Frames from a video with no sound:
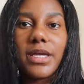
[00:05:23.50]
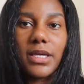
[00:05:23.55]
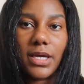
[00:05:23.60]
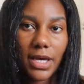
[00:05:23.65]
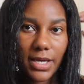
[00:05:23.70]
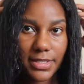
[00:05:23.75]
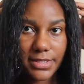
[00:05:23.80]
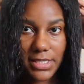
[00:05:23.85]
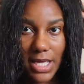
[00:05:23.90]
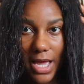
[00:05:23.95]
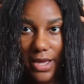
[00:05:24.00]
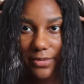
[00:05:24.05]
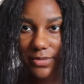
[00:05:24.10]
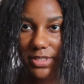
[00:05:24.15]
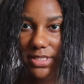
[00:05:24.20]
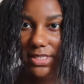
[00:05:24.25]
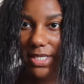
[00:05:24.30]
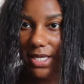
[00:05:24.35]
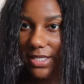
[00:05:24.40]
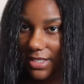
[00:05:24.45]
guys, I
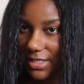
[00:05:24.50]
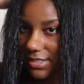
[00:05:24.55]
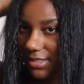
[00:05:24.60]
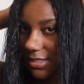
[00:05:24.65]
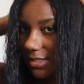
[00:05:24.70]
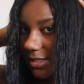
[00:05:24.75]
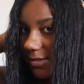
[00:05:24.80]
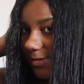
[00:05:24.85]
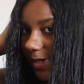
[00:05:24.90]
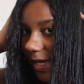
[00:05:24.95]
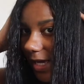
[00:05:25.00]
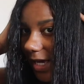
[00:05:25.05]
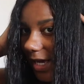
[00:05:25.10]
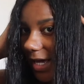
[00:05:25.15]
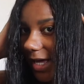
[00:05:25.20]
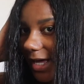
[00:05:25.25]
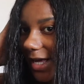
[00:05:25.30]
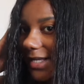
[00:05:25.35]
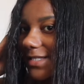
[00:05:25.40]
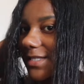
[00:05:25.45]
would say this is my
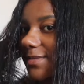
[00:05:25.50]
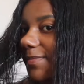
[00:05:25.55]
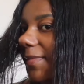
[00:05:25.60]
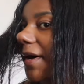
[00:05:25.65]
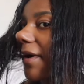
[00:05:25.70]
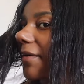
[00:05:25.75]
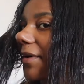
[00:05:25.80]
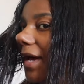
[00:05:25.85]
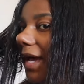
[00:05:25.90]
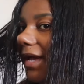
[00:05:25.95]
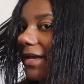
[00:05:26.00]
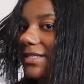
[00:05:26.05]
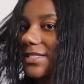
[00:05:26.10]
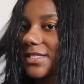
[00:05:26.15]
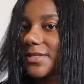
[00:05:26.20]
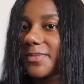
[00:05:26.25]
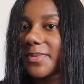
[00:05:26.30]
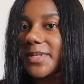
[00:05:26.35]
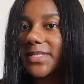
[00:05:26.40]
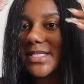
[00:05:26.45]
hair is about
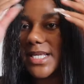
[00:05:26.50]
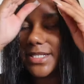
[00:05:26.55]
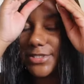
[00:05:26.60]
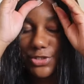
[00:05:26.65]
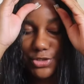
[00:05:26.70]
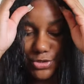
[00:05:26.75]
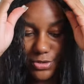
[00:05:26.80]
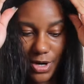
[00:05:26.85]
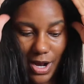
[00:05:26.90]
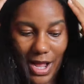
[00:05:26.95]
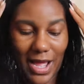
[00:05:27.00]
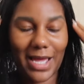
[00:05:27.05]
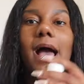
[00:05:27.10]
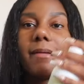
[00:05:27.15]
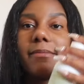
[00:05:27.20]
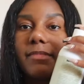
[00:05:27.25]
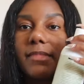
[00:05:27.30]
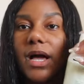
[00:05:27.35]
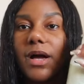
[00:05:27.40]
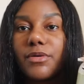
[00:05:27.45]
80% dry.
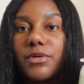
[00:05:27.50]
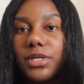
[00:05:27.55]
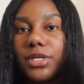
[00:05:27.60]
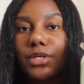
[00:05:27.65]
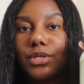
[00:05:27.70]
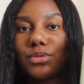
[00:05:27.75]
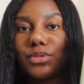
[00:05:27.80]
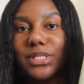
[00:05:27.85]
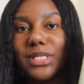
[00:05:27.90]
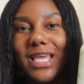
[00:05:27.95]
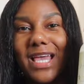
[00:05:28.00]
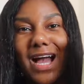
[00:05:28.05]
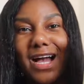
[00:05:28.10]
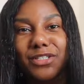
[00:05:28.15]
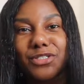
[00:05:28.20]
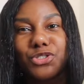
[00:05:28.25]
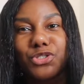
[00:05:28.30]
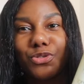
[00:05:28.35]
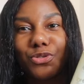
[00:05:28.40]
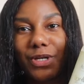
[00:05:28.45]
I'm now going to use the
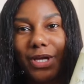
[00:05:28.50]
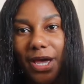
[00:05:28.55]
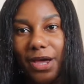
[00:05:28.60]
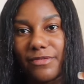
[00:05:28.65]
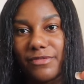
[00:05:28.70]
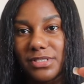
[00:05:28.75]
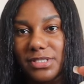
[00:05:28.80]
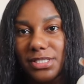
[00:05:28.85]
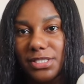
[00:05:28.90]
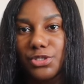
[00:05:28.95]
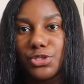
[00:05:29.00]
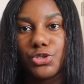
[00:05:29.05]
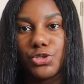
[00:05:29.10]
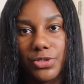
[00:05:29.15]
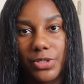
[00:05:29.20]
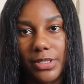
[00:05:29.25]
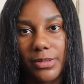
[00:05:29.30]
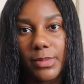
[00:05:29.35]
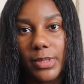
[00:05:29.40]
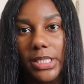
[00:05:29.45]
actual keratin
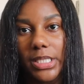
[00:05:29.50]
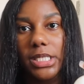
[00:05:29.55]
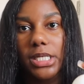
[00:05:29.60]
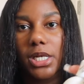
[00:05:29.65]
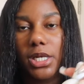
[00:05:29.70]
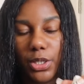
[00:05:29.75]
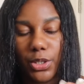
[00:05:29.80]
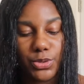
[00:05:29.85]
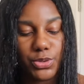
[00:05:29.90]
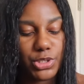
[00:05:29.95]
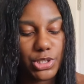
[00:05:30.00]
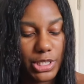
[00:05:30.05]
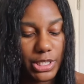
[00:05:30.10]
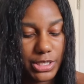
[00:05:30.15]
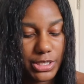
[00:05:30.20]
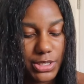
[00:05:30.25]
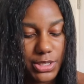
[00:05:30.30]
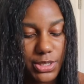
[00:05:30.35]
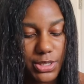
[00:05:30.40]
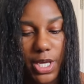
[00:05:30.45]
treatment
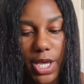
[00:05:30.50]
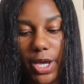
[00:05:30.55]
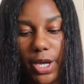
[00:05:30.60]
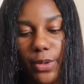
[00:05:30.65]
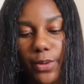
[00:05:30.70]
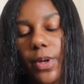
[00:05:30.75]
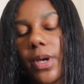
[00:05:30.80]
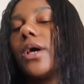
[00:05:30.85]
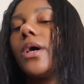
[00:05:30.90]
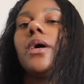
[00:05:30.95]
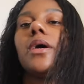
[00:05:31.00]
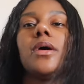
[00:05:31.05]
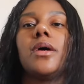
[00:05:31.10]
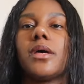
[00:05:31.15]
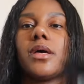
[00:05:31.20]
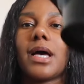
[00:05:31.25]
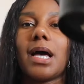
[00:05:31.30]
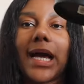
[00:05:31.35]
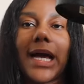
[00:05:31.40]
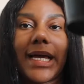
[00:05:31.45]
lotion. So
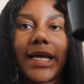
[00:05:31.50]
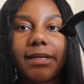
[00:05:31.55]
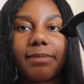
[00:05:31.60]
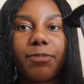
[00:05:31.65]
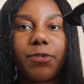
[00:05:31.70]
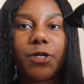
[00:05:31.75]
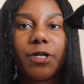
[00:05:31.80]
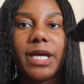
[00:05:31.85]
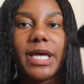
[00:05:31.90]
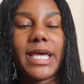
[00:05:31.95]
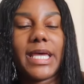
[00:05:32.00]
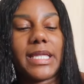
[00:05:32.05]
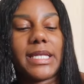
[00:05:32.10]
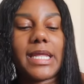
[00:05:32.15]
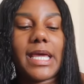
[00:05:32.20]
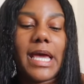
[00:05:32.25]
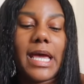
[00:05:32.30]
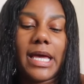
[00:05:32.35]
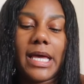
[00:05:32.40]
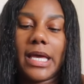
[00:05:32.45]
I put it
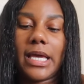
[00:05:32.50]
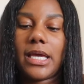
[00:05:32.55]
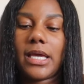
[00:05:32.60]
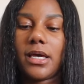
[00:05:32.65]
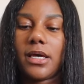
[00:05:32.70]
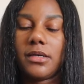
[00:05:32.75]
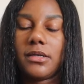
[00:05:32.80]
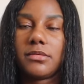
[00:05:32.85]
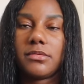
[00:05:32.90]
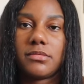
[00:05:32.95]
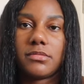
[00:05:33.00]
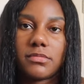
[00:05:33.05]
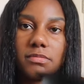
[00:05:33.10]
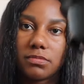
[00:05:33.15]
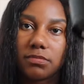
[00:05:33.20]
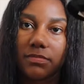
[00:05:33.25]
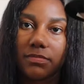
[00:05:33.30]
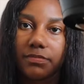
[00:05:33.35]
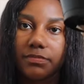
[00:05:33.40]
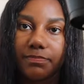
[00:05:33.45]
in a
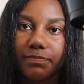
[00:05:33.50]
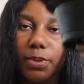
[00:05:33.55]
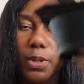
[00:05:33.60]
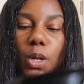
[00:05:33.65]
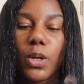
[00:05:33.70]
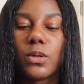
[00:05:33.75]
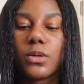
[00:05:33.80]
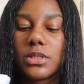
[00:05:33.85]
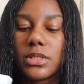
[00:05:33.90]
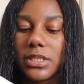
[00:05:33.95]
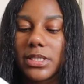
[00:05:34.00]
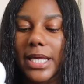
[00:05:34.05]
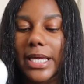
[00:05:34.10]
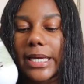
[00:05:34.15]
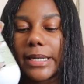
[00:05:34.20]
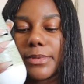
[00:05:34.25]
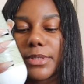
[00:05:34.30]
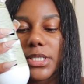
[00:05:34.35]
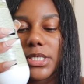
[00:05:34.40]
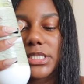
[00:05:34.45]
bowl
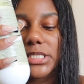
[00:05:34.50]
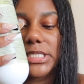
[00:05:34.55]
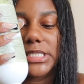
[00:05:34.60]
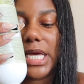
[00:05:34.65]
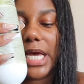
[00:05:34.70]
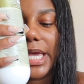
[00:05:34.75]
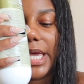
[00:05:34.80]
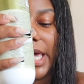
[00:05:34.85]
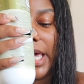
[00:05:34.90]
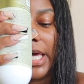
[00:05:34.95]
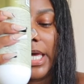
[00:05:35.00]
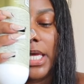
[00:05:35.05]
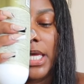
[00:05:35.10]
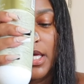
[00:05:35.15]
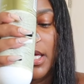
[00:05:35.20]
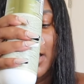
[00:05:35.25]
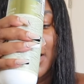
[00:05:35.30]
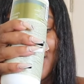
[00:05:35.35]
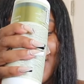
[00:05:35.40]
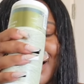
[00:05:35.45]
like I'm going to dye it,
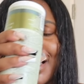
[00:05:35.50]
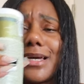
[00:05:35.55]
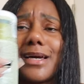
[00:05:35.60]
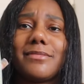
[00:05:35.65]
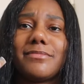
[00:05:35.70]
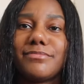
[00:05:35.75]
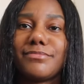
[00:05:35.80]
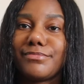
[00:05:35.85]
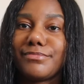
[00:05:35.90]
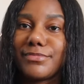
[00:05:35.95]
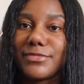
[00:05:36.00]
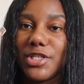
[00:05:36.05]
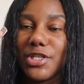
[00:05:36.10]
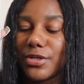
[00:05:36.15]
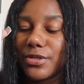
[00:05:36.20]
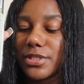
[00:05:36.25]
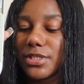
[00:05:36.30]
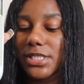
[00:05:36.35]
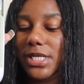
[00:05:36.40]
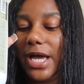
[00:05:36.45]
like I'm, you
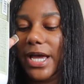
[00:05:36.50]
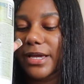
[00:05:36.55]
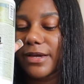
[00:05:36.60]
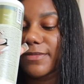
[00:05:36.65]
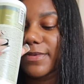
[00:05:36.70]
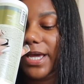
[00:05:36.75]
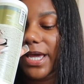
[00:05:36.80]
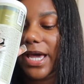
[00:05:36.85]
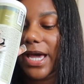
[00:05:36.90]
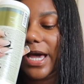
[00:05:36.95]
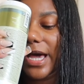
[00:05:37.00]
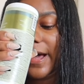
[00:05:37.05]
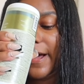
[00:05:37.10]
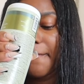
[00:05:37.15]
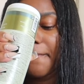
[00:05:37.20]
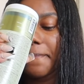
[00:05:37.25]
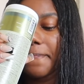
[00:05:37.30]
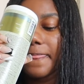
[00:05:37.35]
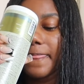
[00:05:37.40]
know, dyeing my hair.